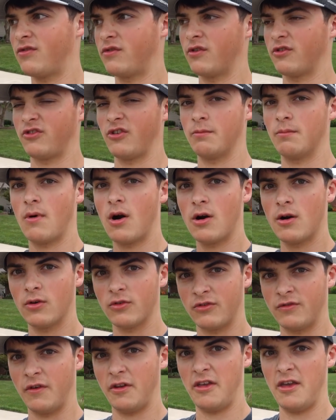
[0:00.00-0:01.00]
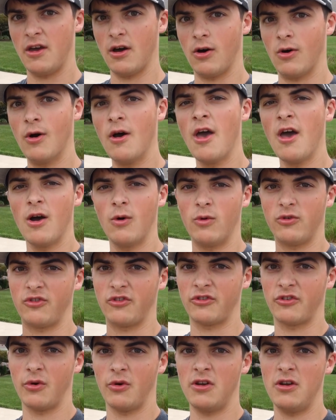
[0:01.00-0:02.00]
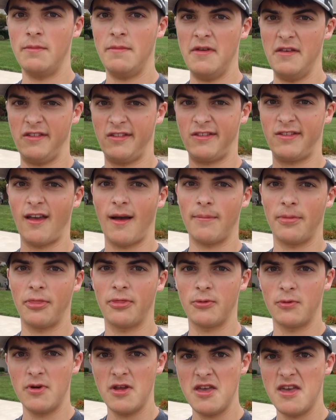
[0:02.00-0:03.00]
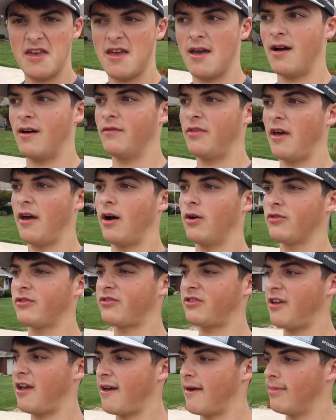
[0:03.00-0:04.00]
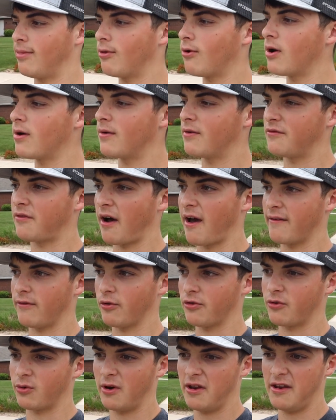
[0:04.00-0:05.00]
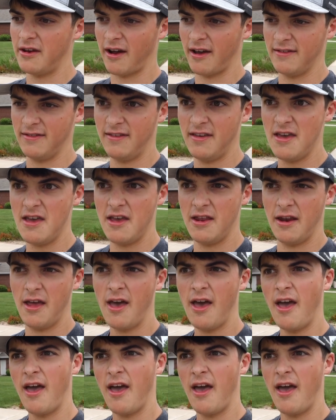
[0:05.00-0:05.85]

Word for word: for tomorrow's video, which is going to be step three of the LCN Lawn Revival 2019,